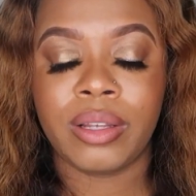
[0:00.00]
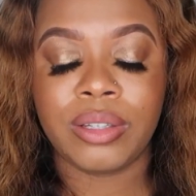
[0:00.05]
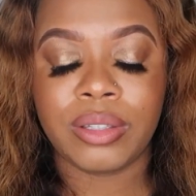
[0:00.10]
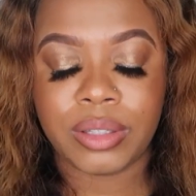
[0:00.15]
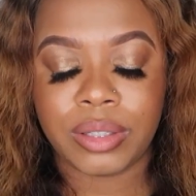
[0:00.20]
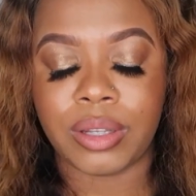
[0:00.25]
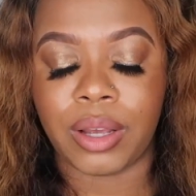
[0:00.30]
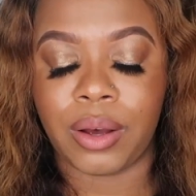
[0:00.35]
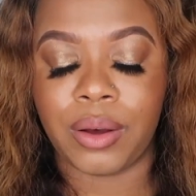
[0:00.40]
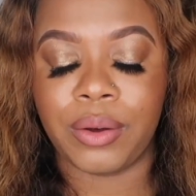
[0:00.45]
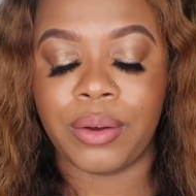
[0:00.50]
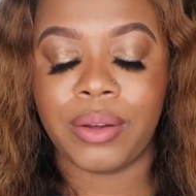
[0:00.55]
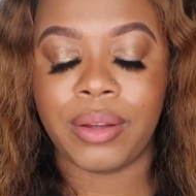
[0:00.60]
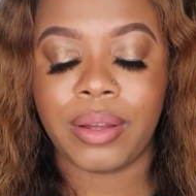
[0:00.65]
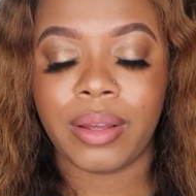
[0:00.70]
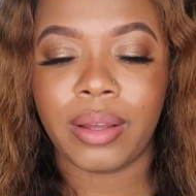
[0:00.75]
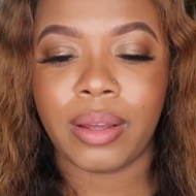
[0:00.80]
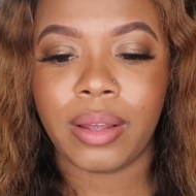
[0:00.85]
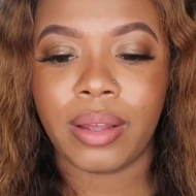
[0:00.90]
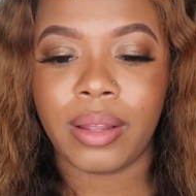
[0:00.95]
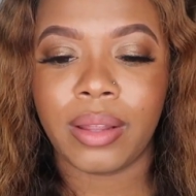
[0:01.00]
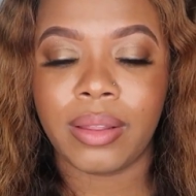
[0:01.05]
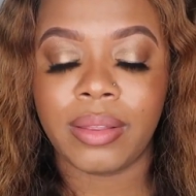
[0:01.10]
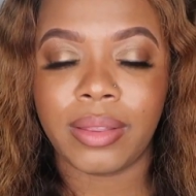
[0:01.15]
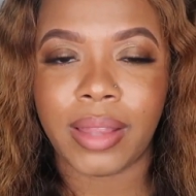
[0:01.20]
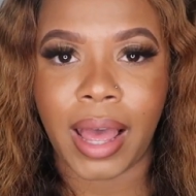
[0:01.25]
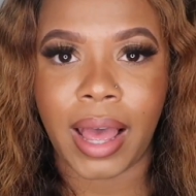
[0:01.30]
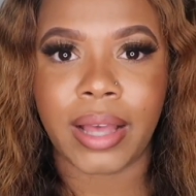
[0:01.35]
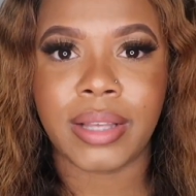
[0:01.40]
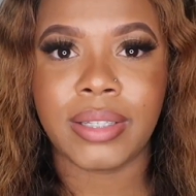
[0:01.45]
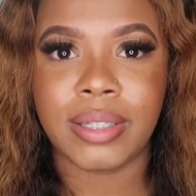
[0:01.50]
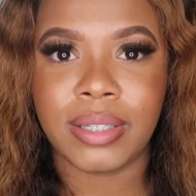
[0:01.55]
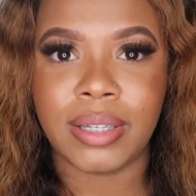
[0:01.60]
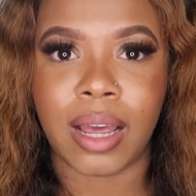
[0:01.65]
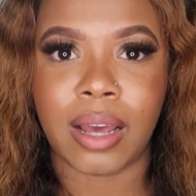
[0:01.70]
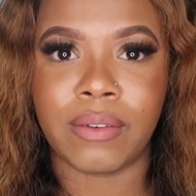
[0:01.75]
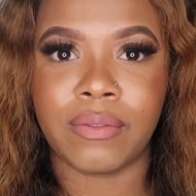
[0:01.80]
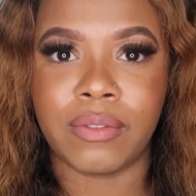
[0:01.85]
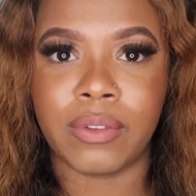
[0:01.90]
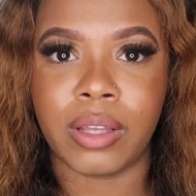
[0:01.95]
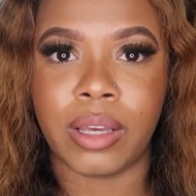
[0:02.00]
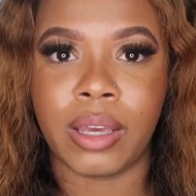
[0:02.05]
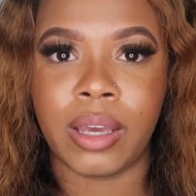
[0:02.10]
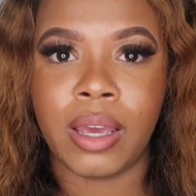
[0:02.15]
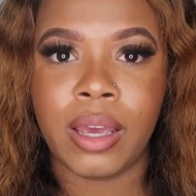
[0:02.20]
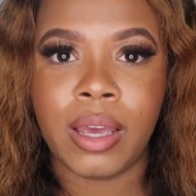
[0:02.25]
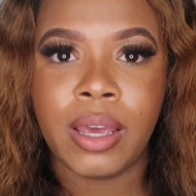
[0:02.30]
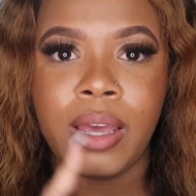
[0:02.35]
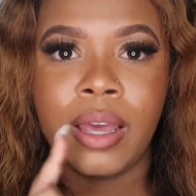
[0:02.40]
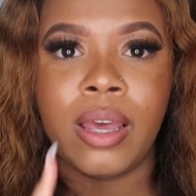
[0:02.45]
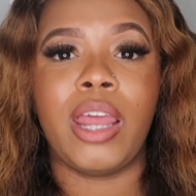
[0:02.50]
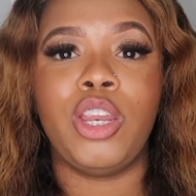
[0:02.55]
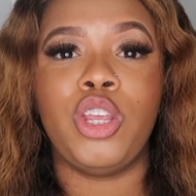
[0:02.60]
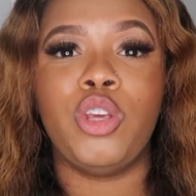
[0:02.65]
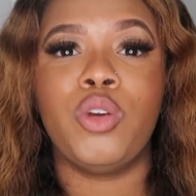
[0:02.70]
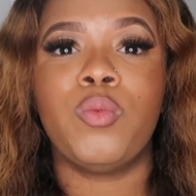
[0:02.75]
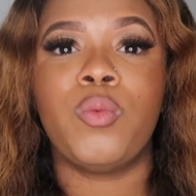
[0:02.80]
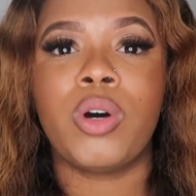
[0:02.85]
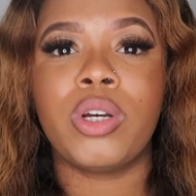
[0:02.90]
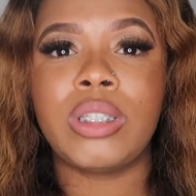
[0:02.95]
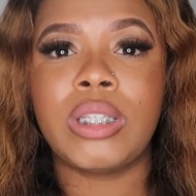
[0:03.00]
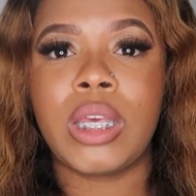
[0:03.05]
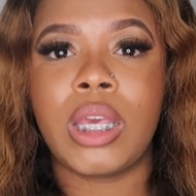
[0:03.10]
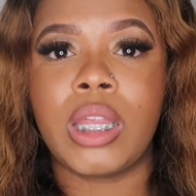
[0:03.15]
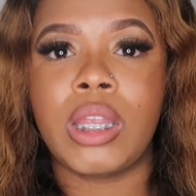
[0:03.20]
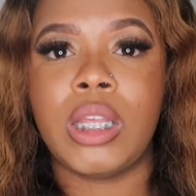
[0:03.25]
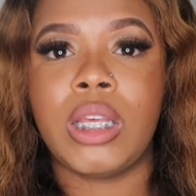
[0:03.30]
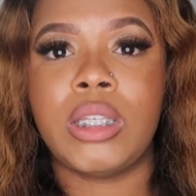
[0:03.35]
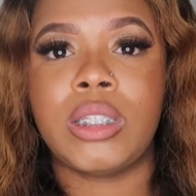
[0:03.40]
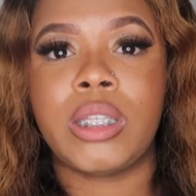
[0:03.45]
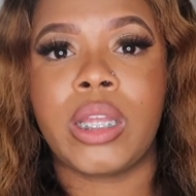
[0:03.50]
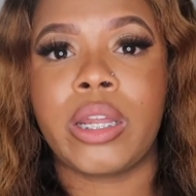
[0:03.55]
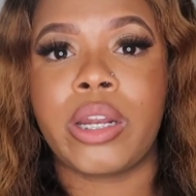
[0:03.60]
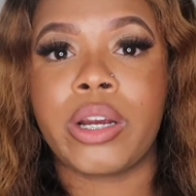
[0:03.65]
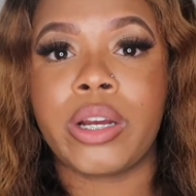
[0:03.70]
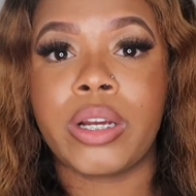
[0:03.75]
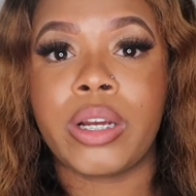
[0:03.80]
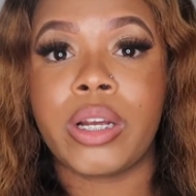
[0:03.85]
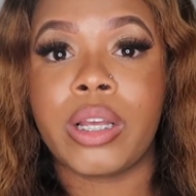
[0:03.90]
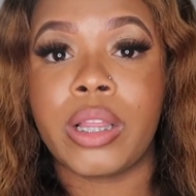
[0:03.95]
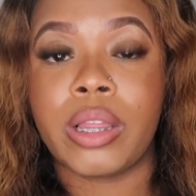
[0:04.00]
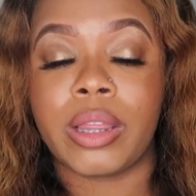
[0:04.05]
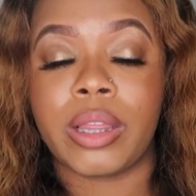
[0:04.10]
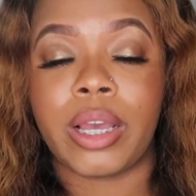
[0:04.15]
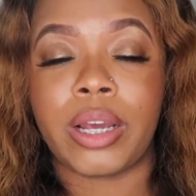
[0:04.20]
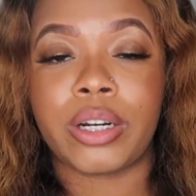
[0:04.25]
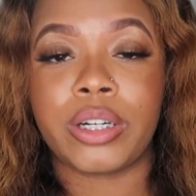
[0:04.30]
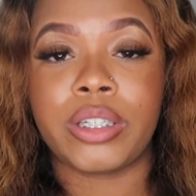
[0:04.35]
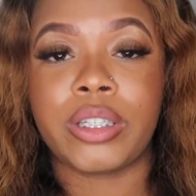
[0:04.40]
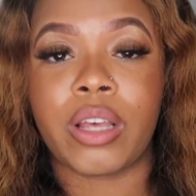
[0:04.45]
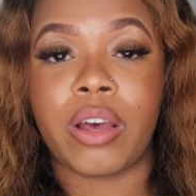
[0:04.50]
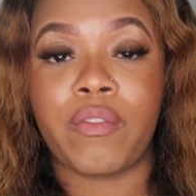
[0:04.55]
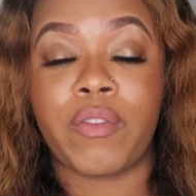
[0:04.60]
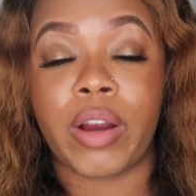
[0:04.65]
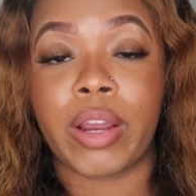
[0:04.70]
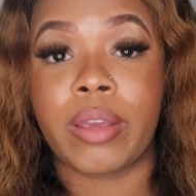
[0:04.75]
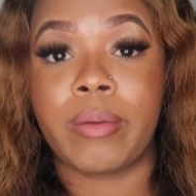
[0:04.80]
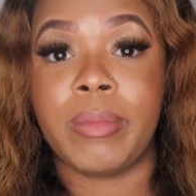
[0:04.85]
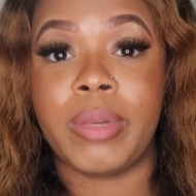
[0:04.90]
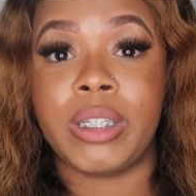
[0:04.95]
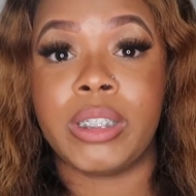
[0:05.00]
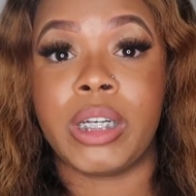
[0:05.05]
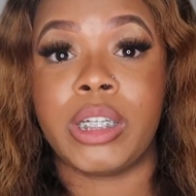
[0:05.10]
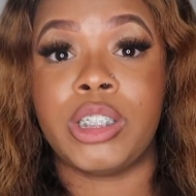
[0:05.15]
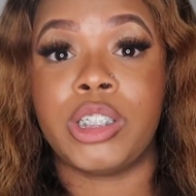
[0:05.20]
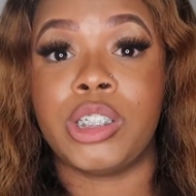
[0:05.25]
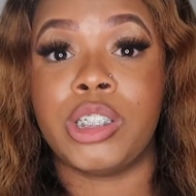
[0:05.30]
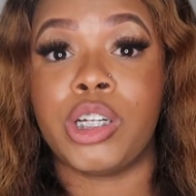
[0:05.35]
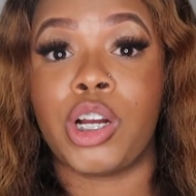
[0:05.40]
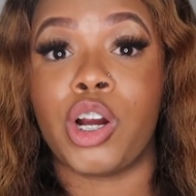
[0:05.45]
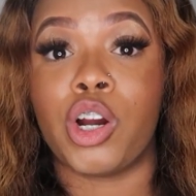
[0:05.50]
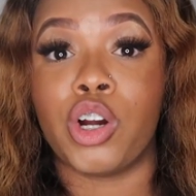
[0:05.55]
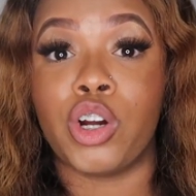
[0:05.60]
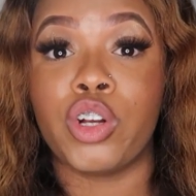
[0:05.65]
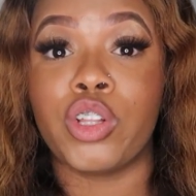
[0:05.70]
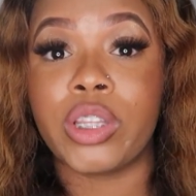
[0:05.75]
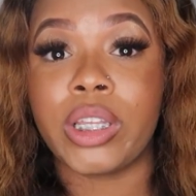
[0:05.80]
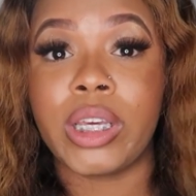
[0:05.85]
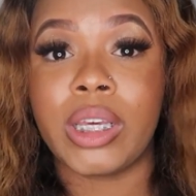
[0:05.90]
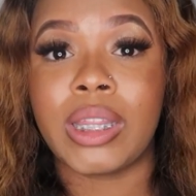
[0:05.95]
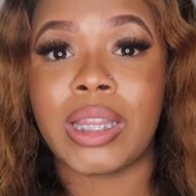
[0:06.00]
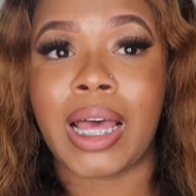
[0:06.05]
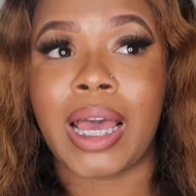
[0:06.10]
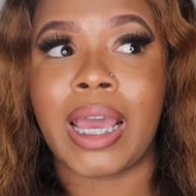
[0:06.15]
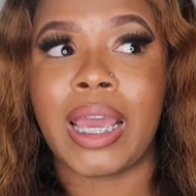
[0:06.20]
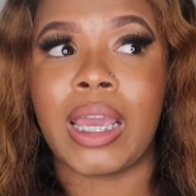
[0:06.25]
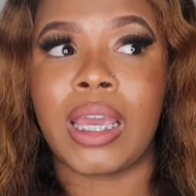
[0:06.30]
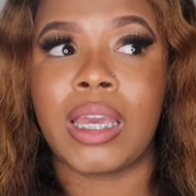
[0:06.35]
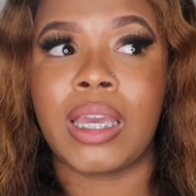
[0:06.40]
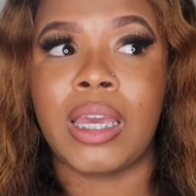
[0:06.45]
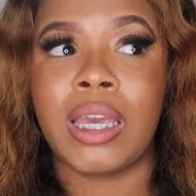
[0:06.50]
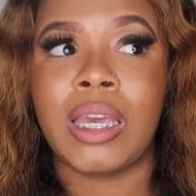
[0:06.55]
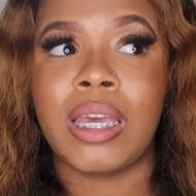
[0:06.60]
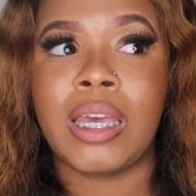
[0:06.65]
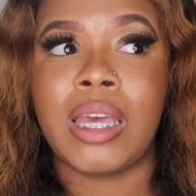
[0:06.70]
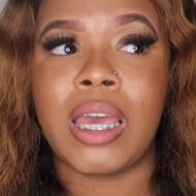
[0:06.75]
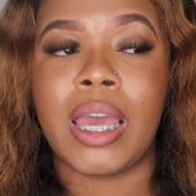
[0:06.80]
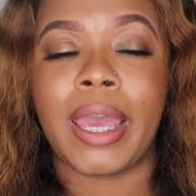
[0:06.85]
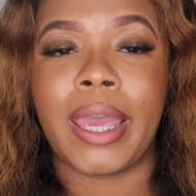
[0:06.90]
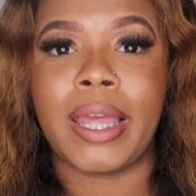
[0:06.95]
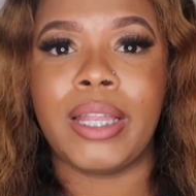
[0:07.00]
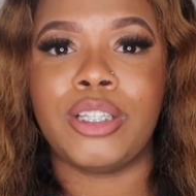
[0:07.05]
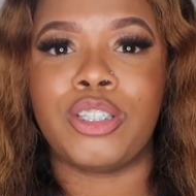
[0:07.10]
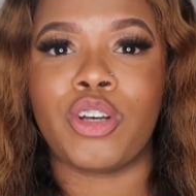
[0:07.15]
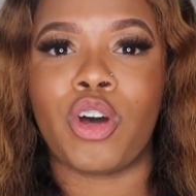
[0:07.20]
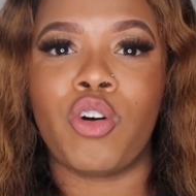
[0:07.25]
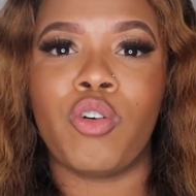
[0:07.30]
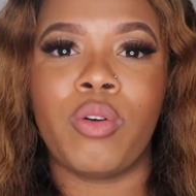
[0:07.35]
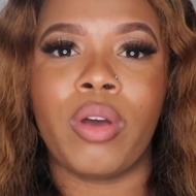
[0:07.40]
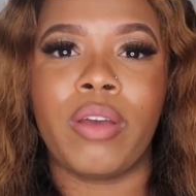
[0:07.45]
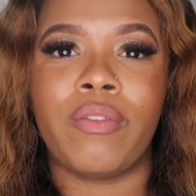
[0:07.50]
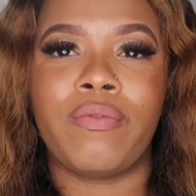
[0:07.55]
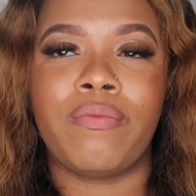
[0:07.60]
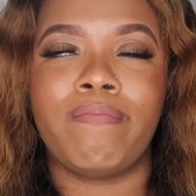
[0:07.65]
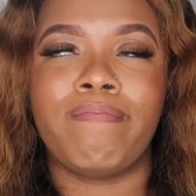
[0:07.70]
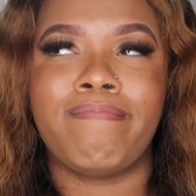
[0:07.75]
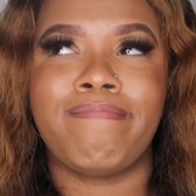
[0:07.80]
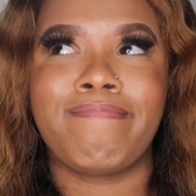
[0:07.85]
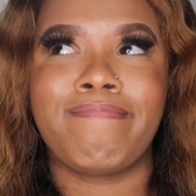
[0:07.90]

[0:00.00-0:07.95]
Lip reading: So that's definitely, and you want to get these letters of recommendation early. Like, don't, if